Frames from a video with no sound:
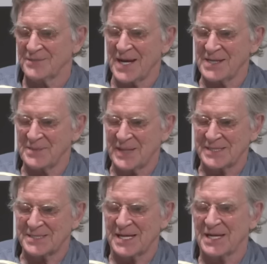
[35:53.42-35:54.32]
divining
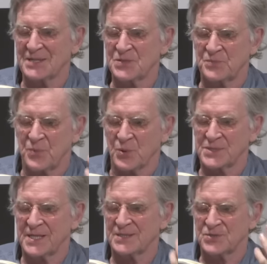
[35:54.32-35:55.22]
by signs,
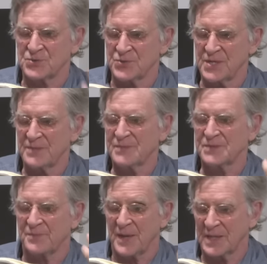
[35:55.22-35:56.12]
portents,
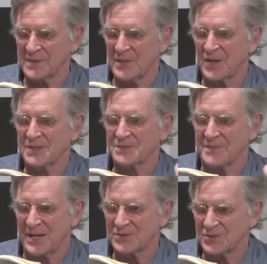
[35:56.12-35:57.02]
dreams, body marks,
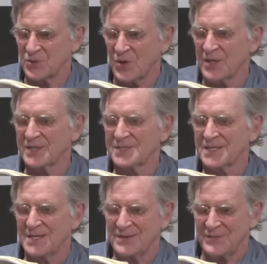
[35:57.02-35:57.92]
mouse
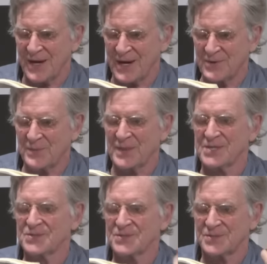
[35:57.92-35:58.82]
gnawings, fire
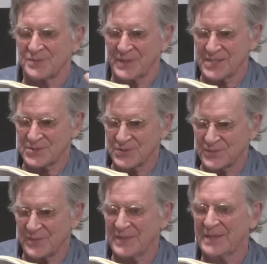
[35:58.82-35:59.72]
ablations, ablations
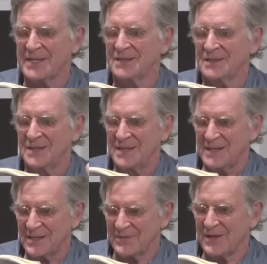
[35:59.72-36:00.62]
from a ladle,
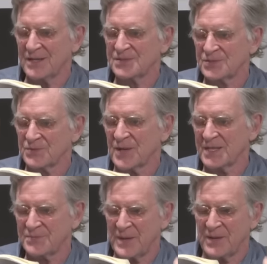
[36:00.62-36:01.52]
of husks,
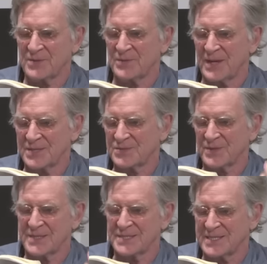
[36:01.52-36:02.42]
rice powder, rice
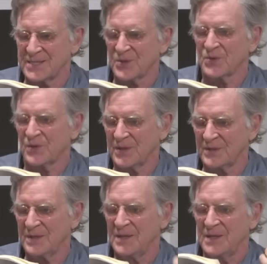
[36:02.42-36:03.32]
grains, ghee or
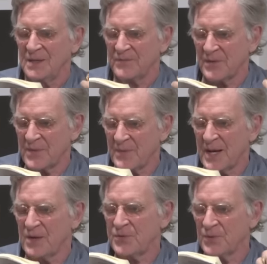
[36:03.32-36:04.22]
oil, from the
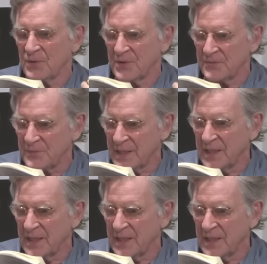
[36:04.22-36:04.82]
mouth or of